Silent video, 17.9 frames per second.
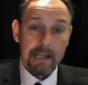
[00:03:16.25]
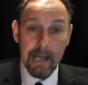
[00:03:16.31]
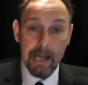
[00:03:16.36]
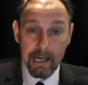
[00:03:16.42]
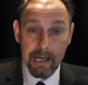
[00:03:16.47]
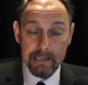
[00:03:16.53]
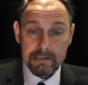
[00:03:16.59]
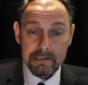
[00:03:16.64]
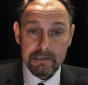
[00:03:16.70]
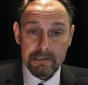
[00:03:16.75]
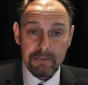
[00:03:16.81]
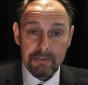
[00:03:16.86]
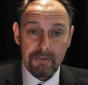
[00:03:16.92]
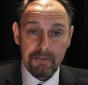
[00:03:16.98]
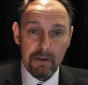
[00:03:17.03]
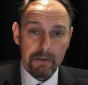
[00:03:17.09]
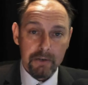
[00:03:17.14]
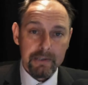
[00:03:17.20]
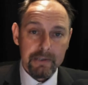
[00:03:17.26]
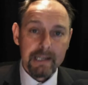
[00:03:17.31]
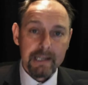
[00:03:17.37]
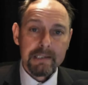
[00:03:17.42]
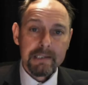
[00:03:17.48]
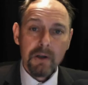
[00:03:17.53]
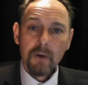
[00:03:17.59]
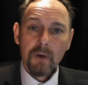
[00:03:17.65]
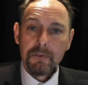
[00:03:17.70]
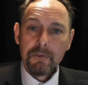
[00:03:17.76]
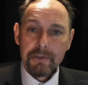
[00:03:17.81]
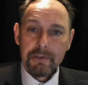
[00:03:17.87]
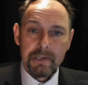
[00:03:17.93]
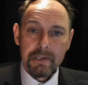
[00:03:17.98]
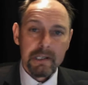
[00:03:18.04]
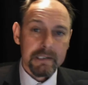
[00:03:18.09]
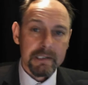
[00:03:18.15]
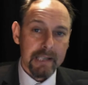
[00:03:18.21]
And to follow this, on
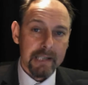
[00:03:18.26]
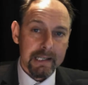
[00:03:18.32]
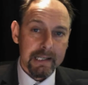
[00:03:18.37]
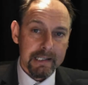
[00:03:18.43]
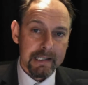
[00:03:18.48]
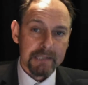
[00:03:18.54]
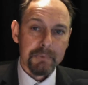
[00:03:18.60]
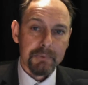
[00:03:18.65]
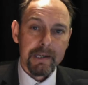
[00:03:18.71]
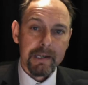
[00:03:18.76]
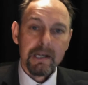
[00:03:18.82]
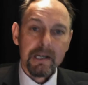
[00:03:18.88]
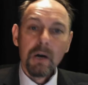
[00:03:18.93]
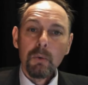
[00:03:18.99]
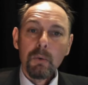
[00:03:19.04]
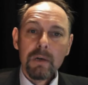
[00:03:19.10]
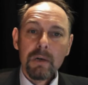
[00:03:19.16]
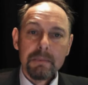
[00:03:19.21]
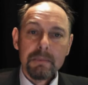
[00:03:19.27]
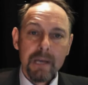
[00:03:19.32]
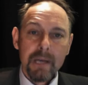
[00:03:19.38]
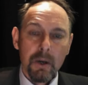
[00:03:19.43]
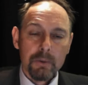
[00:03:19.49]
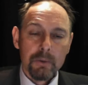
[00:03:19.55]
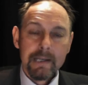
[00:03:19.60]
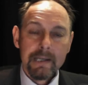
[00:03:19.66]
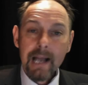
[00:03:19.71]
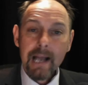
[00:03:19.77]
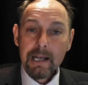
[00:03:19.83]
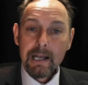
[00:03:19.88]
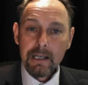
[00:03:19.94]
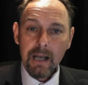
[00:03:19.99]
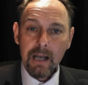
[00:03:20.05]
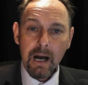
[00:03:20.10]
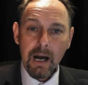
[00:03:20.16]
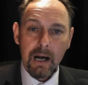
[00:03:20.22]
Thursday this week, we'll be holding a
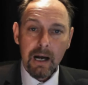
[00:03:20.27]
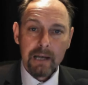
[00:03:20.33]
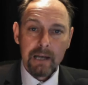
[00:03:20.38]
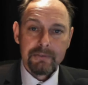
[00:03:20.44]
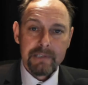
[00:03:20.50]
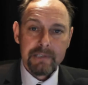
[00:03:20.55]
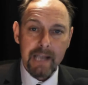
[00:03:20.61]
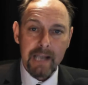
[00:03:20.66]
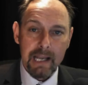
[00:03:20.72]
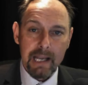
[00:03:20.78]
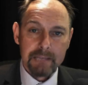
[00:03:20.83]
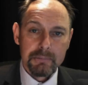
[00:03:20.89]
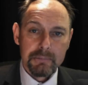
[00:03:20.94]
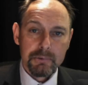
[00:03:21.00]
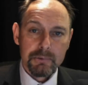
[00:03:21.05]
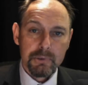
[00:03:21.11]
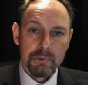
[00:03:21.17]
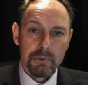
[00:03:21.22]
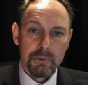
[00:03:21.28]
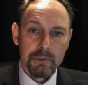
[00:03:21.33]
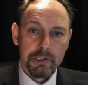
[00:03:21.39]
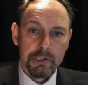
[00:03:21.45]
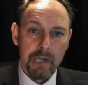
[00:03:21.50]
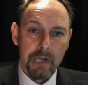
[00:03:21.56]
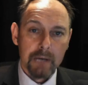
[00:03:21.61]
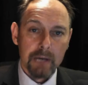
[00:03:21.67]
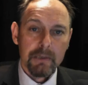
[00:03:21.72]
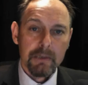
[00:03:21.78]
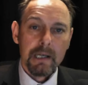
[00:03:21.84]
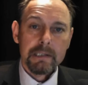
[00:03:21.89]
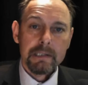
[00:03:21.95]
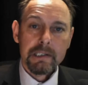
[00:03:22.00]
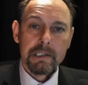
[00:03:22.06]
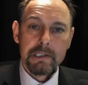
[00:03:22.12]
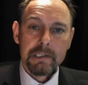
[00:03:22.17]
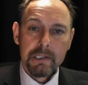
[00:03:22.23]
live table talk show
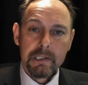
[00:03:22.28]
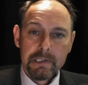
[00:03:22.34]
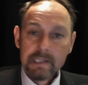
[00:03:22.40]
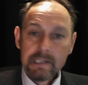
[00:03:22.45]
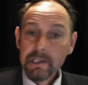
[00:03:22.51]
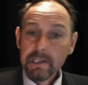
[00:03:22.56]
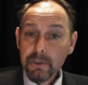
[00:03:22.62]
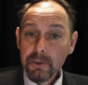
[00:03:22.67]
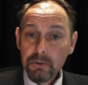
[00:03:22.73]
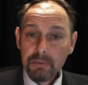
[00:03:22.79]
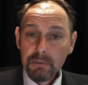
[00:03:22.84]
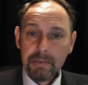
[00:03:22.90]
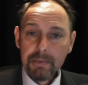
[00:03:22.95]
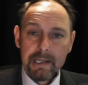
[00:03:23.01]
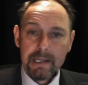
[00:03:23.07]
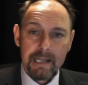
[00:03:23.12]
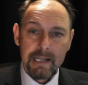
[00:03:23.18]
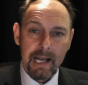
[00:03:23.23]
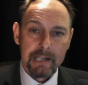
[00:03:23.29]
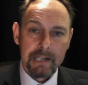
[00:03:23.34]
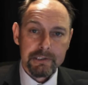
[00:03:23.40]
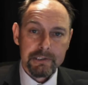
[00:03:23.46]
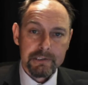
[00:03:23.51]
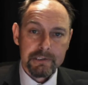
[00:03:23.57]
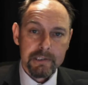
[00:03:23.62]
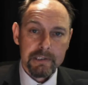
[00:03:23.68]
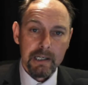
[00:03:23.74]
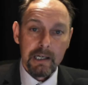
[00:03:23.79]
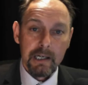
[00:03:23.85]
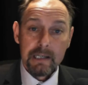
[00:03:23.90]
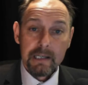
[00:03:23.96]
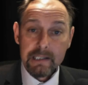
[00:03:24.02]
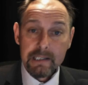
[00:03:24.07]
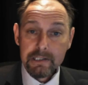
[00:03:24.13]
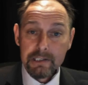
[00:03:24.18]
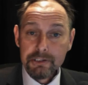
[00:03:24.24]
discussing the European elections.
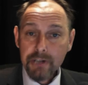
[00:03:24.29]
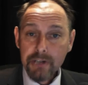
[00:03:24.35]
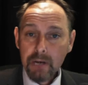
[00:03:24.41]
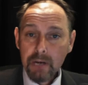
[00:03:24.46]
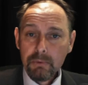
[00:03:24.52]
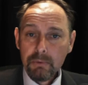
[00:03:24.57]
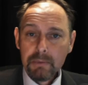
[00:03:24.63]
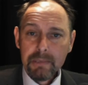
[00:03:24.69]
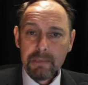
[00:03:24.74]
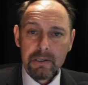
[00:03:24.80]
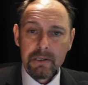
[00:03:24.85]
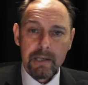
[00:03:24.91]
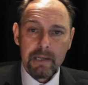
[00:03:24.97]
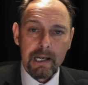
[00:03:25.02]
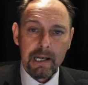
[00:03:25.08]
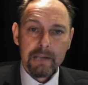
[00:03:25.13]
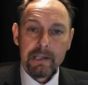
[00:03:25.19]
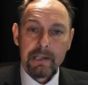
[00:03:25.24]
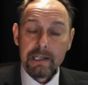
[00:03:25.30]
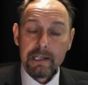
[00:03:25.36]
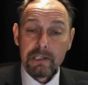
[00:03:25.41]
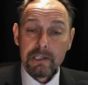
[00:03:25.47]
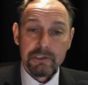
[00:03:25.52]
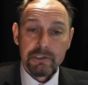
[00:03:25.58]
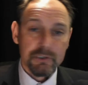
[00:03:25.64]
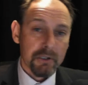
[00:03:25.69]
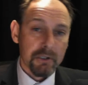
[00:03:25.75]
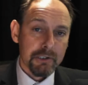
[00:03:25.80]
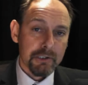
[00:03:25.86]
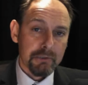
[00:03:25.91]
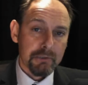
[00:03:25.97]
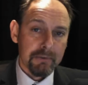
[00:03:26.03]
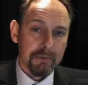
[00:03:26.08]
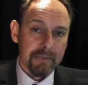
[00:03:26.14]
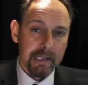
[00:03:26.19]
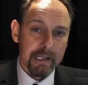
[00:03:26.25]
And in the show, we'll be looking at the
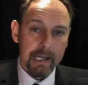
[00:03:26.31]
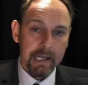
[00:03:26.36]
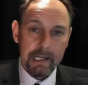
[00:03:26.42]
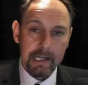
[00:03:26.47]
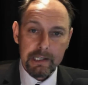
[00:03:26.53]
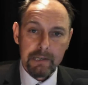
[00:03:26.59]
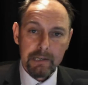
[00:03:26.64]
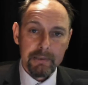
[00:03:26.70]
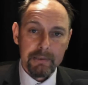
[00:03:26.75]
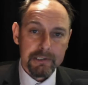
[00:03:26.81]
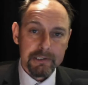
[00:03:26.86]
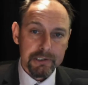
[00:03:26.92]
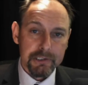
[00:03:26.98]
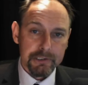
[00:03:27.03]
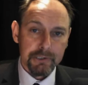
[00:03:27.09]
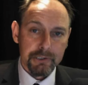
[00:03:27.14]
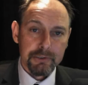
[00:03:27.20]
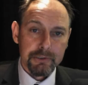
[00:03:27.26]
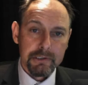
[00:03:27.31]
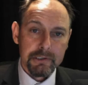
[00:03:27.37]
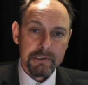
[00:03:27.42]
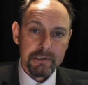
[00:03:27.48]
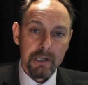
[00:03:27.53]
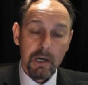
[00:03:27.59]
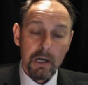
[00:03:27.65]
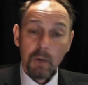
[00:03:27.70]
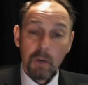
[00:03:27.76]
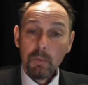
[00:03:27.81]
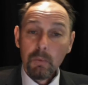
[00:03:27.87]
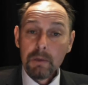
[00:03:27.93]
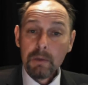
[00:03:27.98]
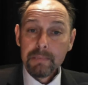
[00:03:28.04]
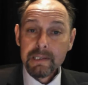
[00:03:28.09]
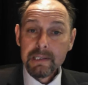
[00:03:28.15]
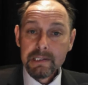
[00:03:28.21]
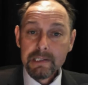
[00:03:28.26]
structure of the EU institutions,
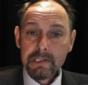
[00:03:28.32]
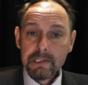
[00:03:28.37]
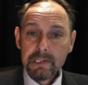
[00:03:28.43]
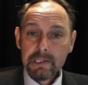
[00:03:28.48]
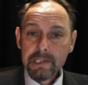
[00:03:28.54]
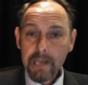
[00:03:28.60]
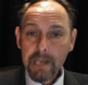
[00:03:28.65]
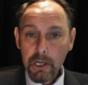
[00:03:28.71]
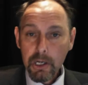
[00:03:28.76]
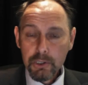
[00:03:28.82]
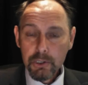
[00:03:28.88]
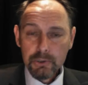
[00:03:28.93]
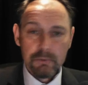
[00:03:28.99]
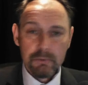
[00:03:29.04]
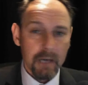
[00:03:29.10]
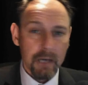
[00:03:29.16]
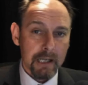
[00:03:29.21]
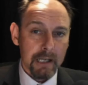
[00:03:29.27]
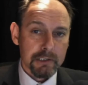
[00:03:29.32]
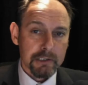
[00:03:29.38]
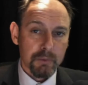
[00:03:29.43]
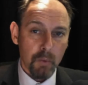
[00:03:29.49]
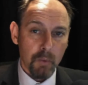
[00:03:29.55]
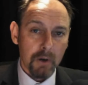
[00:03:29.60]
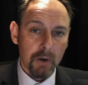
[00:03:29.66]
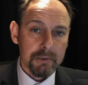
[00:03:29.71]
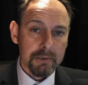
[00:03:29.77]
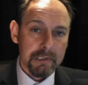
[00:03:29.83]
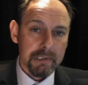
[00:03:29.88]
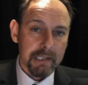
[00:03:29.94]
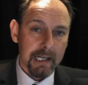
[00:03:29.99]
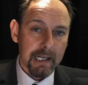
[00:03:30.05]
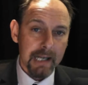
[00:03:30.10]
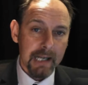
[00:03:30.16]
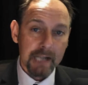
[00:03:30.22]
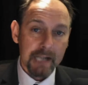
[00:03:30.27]
we'll be discussing who and what the
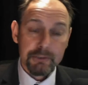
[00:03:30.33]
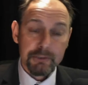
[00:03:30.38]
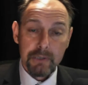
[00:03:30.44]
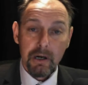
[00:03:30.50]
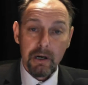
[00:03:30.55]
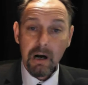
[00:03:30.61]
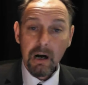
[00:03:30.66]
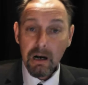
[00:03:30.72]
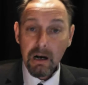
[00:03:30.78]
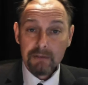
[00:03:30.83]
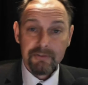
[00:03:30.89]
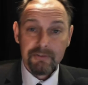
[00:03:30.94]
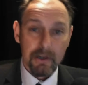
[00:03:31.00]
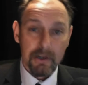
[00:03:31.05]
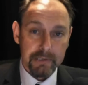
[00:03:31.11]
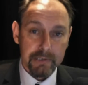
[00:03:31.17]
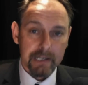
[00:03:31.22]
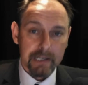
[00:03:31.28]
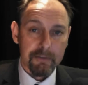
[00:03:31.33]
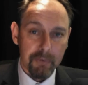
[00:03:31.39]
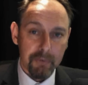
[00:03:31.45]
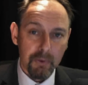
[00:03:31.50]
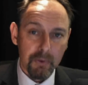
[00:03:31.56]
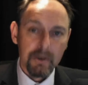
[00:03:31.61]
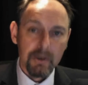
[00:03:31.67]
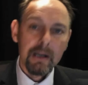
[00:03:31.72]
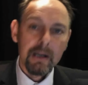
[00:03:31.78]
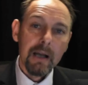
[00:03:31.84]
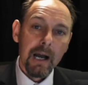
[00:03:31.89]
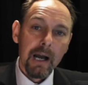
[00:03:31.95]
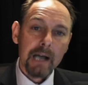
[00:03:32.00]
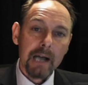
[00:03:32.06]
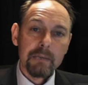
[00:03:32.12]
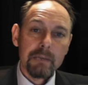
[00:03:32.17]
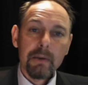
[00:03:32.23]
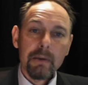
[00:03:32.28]
electorate are voting for,
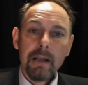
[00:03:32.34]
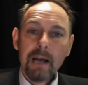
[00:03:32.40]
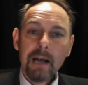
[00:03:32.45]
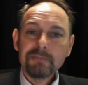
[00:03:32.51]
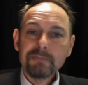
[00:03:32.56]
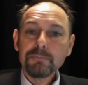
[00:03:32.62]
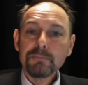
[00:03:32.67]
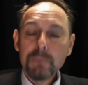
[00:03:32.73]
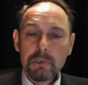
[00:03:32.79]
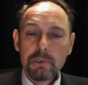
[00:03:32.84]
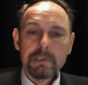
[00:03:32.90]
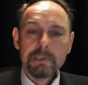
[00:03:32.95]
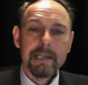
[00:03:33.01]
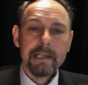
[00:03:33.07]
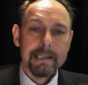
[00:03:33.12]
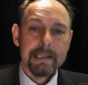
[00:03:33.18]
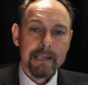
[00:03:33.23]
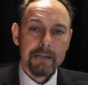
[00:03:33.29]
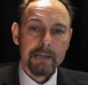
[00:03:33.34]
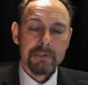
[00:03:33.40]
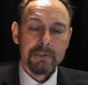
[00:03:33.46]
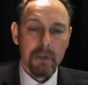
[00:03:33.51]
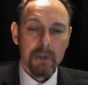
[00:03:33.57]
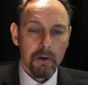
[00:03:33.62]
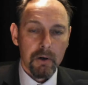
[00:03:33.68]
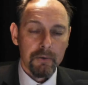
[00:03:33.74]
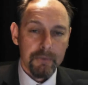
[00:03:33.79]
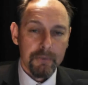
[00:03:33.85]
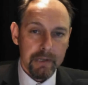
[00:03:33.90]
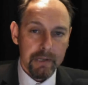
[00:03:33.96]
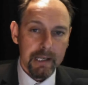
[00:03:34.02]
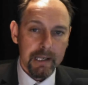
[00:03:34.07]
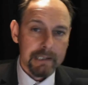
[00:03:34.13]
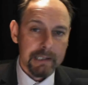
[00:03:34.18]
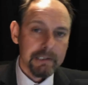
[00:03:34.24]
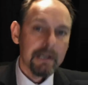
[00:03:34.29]
and we'll have more details on
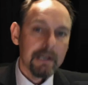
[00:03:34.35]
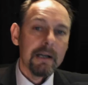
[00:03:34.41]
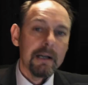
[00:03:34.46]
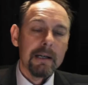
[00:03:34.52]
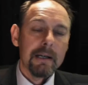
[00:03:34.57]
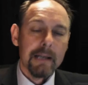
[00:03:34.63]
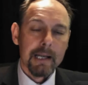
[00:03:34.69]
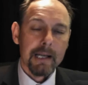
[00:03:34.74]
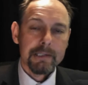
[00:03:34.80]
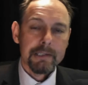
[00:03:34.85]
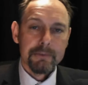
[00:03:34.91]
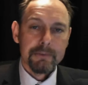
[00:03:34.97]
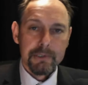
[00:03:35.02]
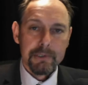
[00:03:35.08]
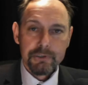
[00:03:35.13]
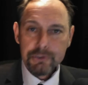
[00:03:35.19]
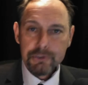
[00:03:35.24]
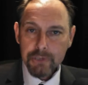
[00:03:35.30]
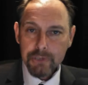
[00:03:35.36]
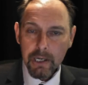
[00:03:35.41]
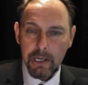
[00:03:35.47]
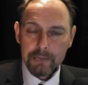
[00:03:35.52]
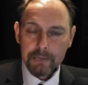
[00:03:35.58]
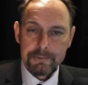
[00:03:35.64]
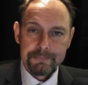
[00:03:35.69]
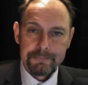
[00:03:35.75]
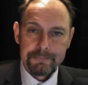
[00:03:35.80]
this later in the show.